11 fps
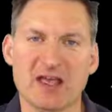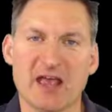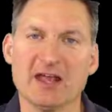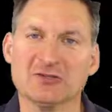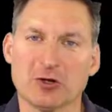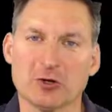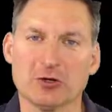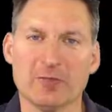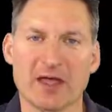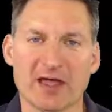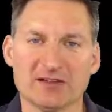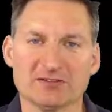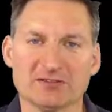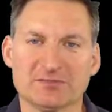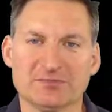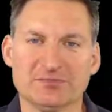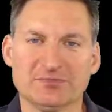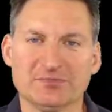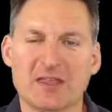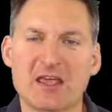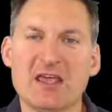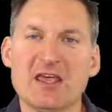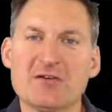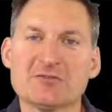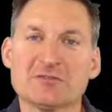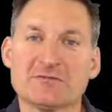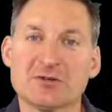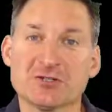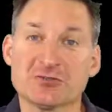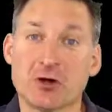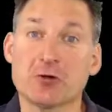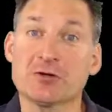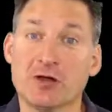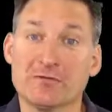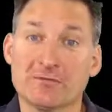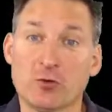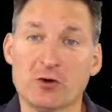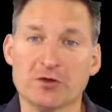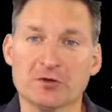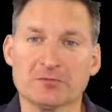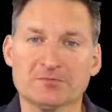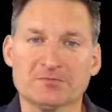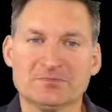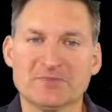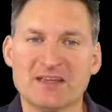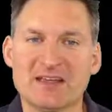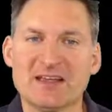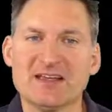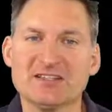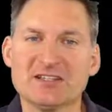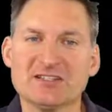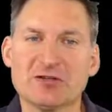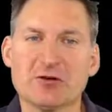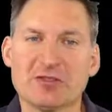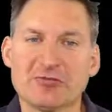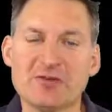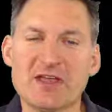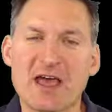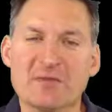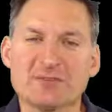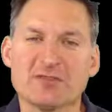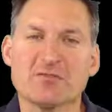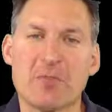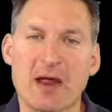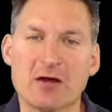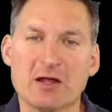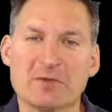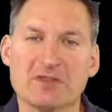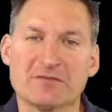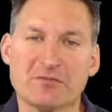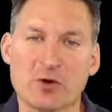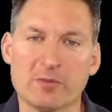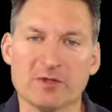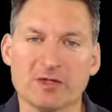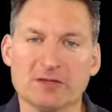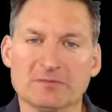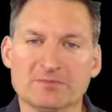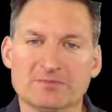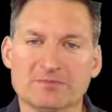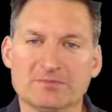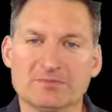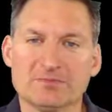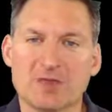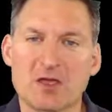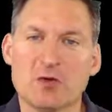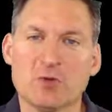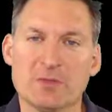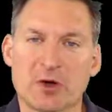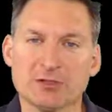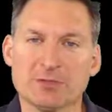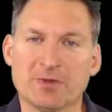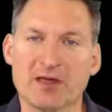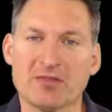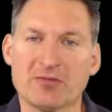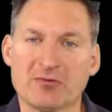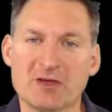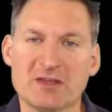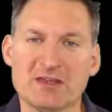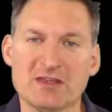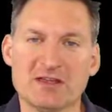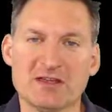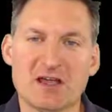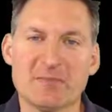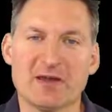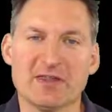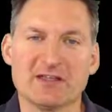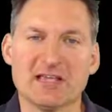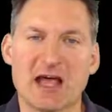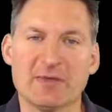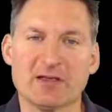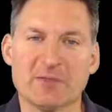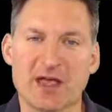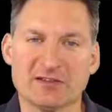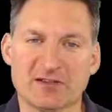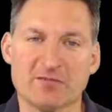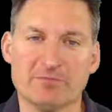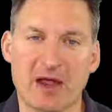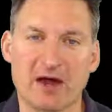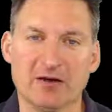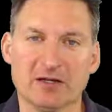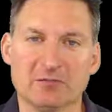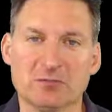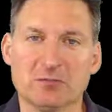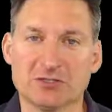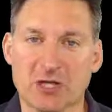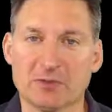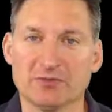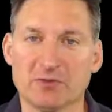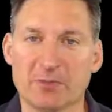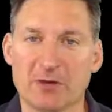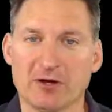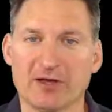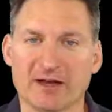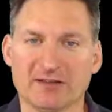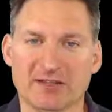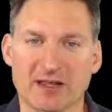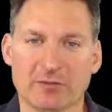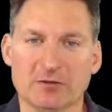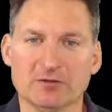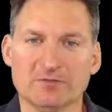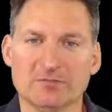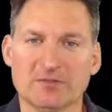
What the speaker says: and total mass. Here's the first row done for you. Since there are 3 atoms of barium in the formula, we multiply 3 by the atomic mass of barium, which comes from the periodic table,